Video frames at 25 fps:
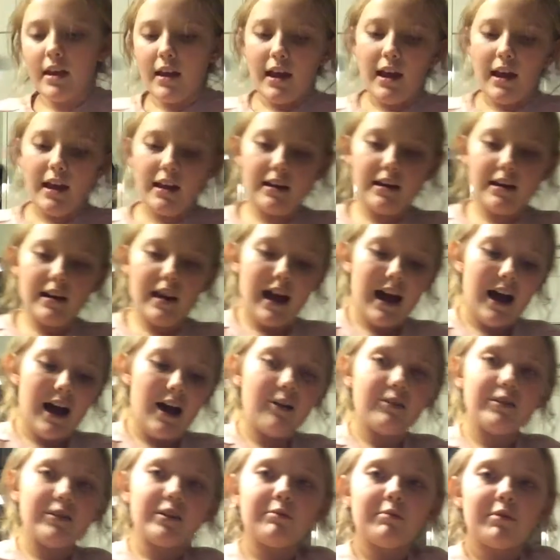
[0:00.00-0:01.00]
And
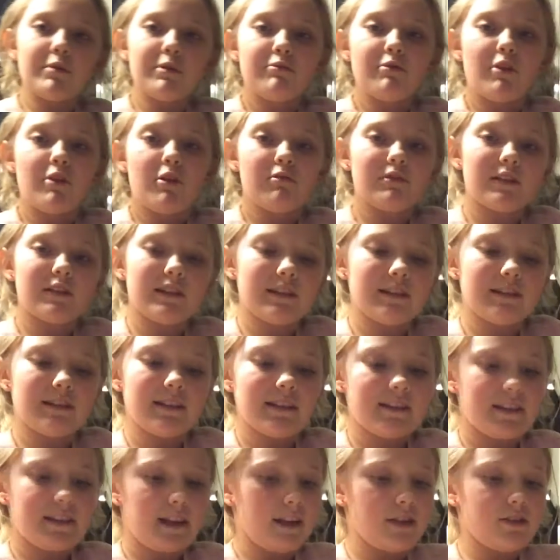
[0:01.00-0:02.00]
now that we roll it to
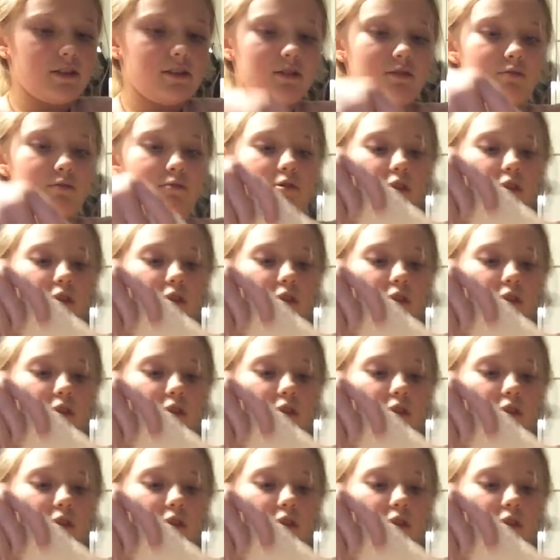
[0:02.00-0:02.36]
the size you